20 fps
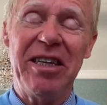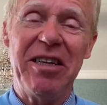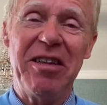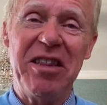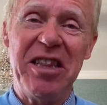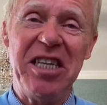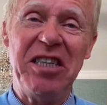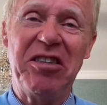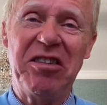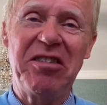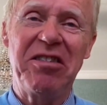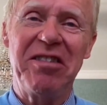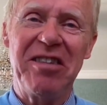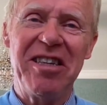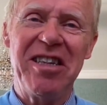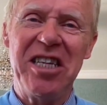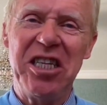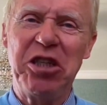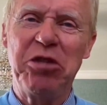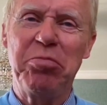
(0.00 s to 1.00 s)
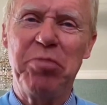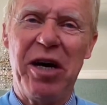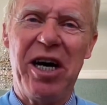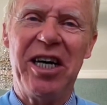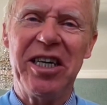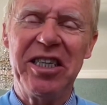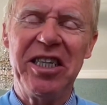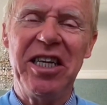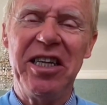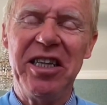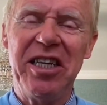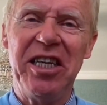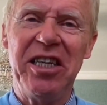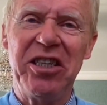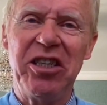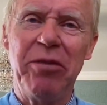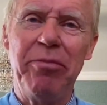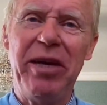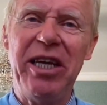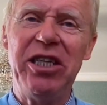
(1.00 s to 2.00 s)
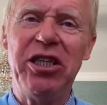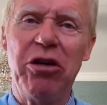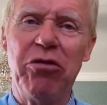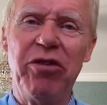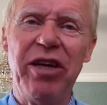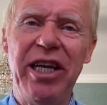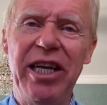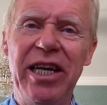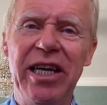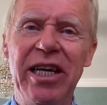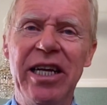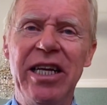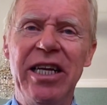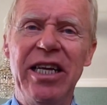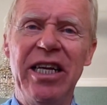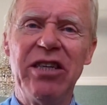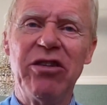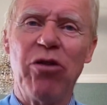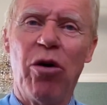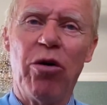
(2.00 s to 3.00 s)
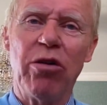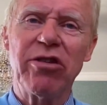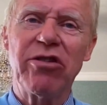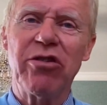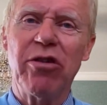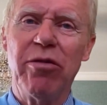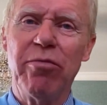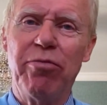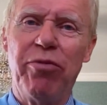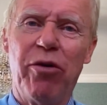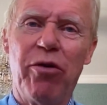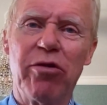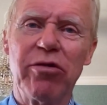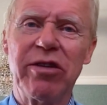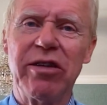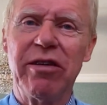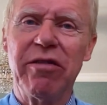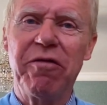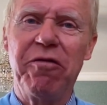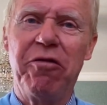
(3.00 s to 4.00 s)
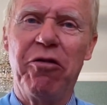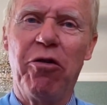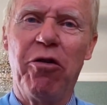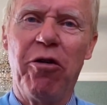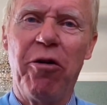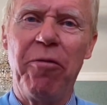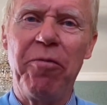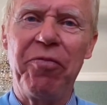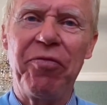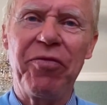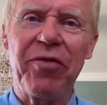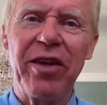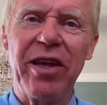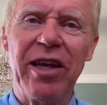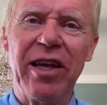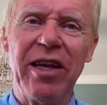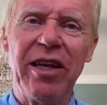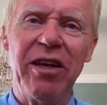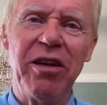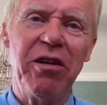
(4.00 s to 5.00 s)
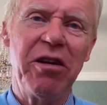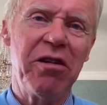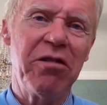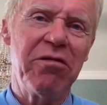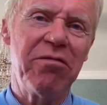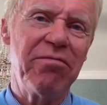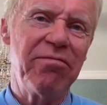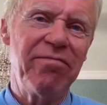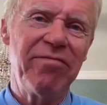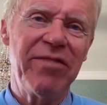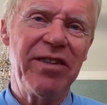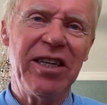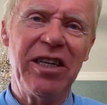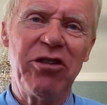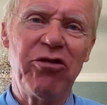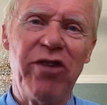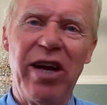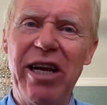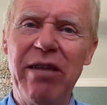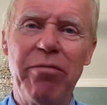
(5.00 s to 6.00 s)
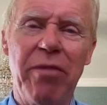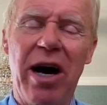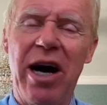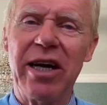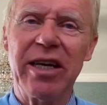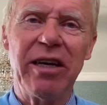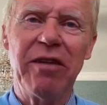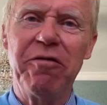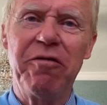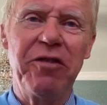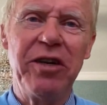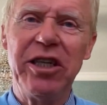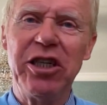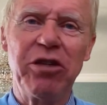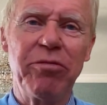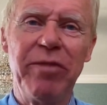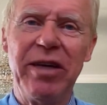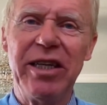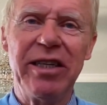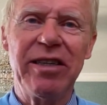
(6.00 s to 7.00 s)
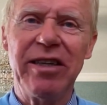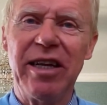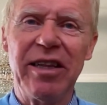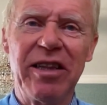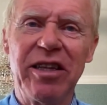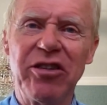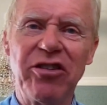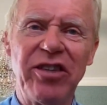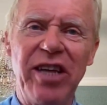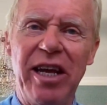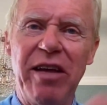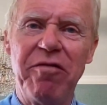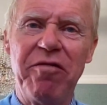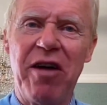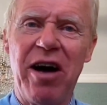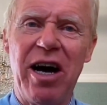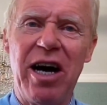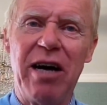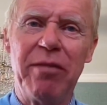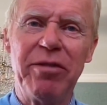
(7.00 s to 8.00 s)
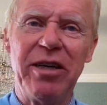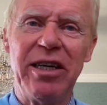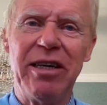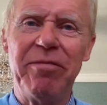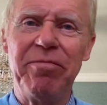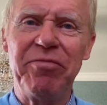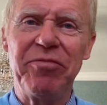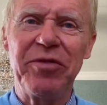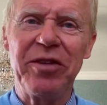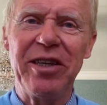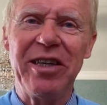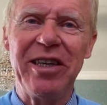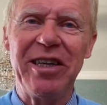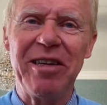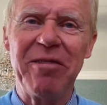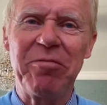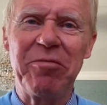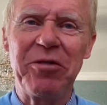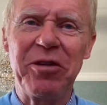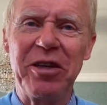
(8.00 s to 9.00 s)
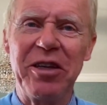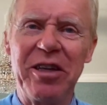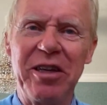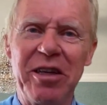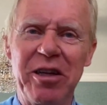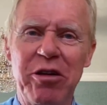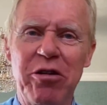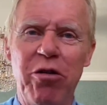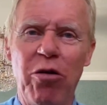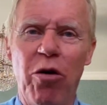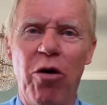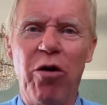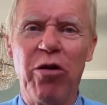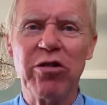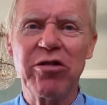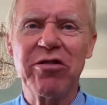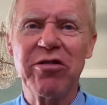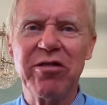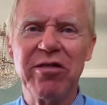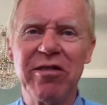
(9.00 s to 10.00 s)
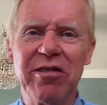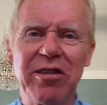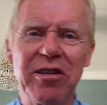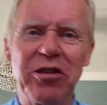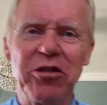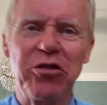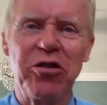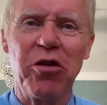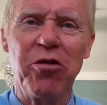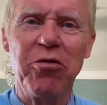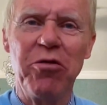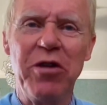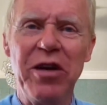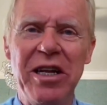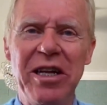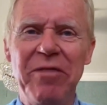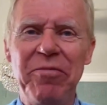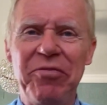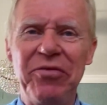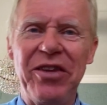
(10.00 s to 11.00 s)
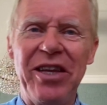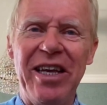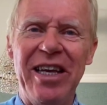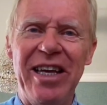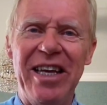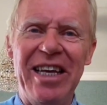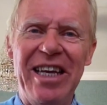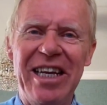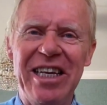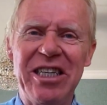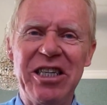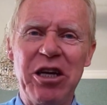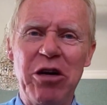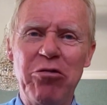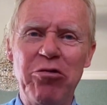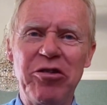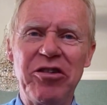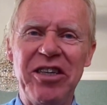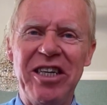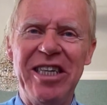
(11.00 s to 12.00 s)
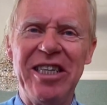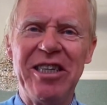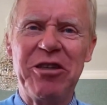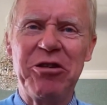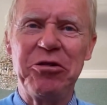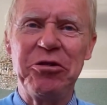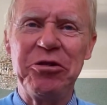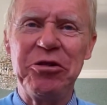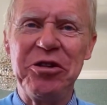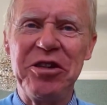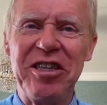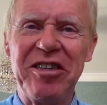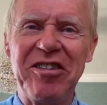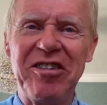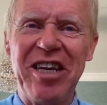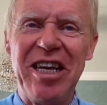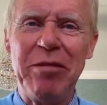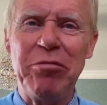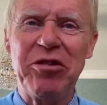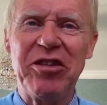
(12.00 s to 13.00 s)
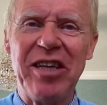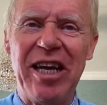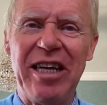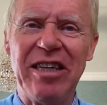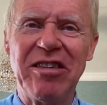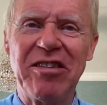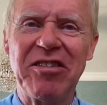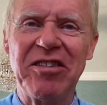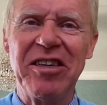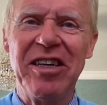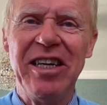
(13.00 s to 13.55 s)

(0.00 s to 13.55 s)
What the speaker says: this part here, the intermediary, is also important for the trademark infringement and the safe harbor clause. So it goes into the same sense